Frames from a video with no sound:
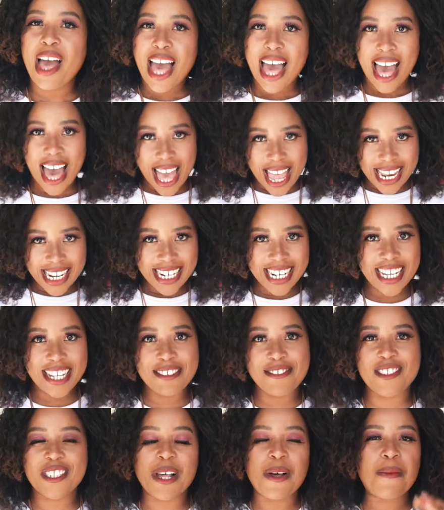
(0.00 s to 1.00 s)
Hi
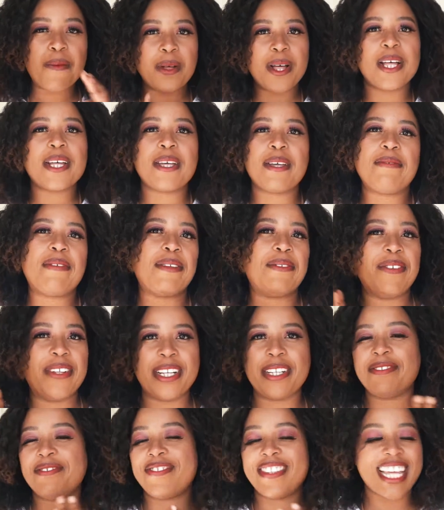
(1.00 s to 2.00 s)
loves, welcome and
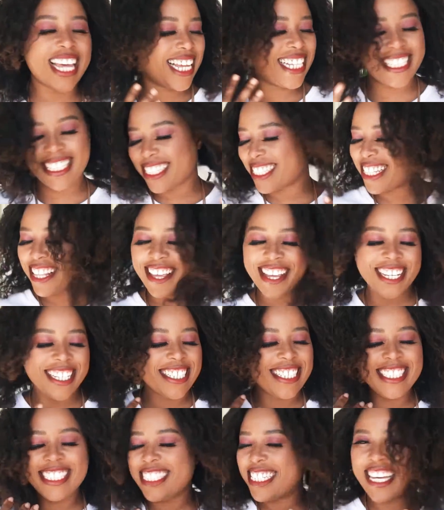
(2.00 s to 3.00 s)
welcome back to my
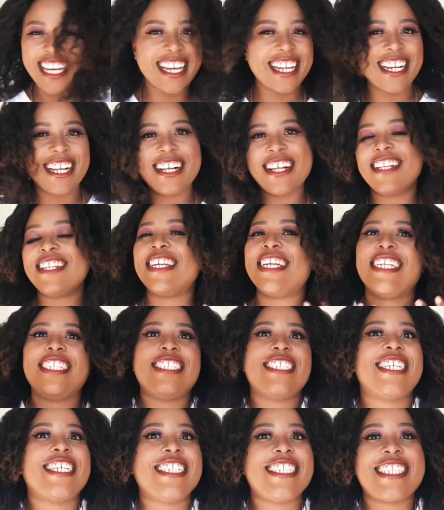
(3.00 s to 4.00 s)
channel. It's
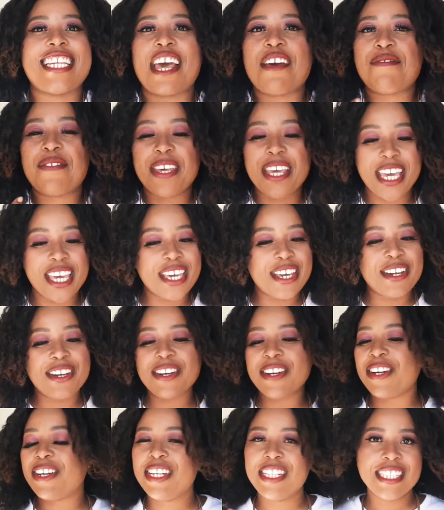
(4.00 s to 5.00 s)
good to have you
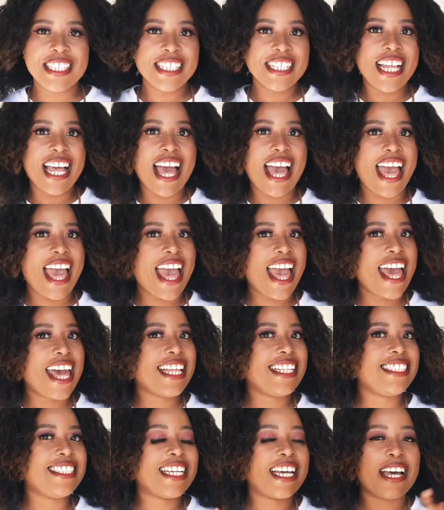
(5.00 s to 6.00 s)
here.
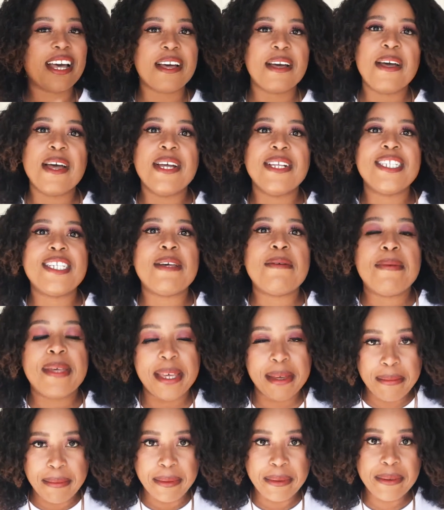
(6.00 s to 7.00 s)
And to
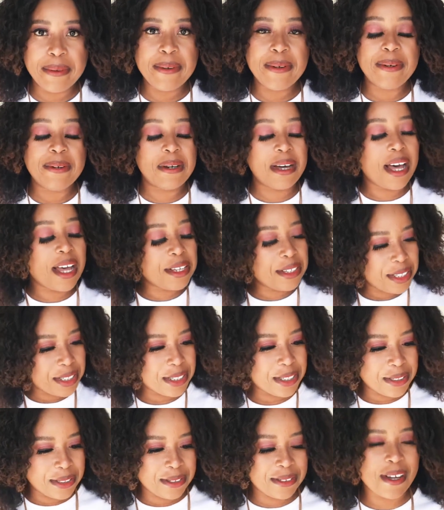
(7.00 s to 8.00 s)
people who are
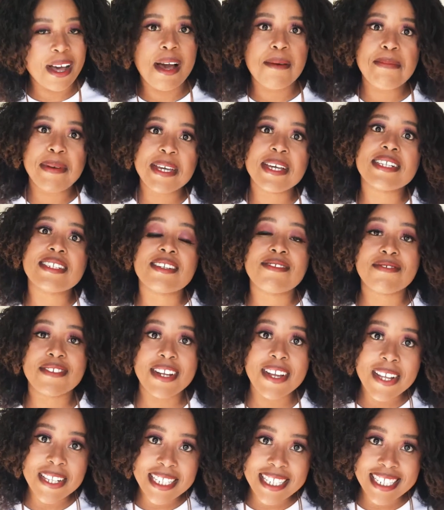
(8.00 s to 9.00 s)
new, because I've
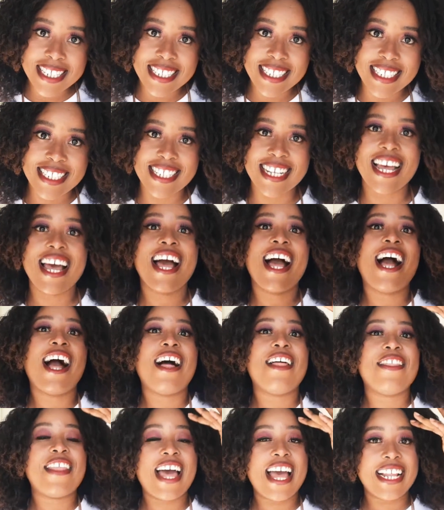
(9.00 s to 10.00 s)
noticed
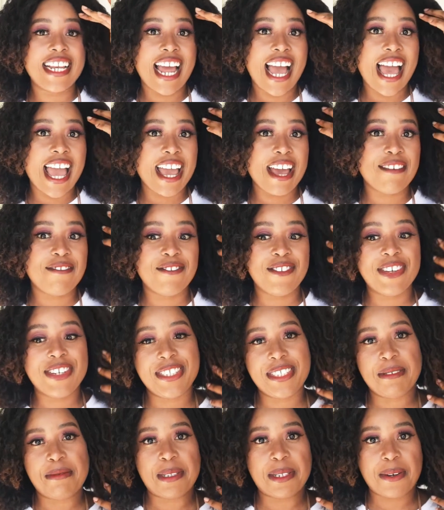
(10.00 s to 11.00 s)
that I have new
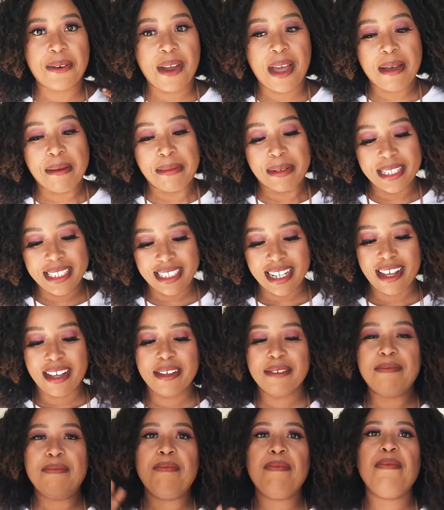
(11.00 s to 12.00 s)
subscribers.
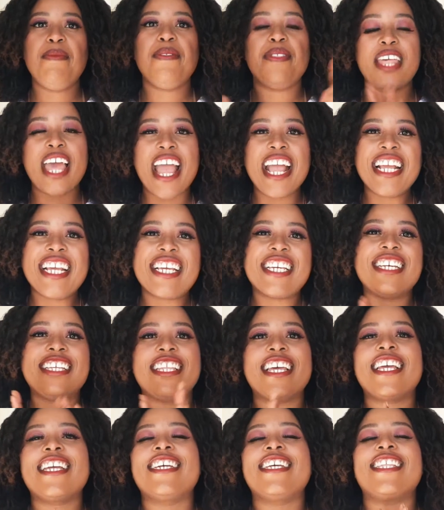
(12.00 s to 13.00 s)
Thank
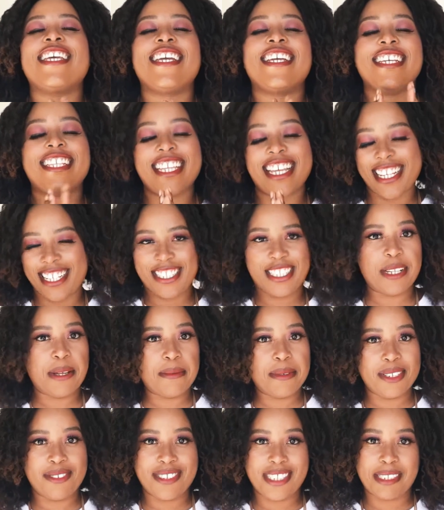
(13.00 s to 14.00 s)
you so
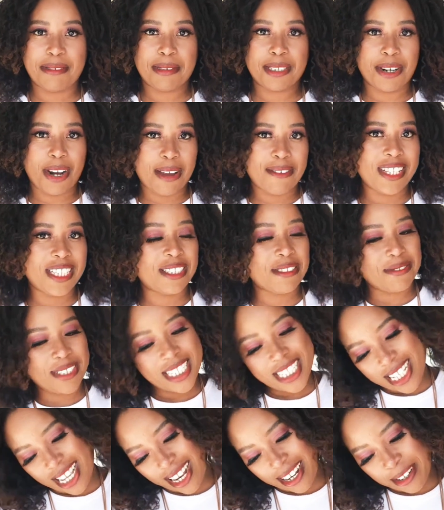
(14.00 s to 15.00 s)
much for subscribing to my
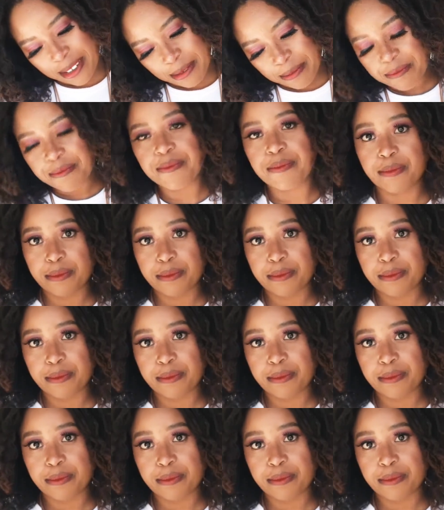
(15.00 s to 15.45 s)
channel.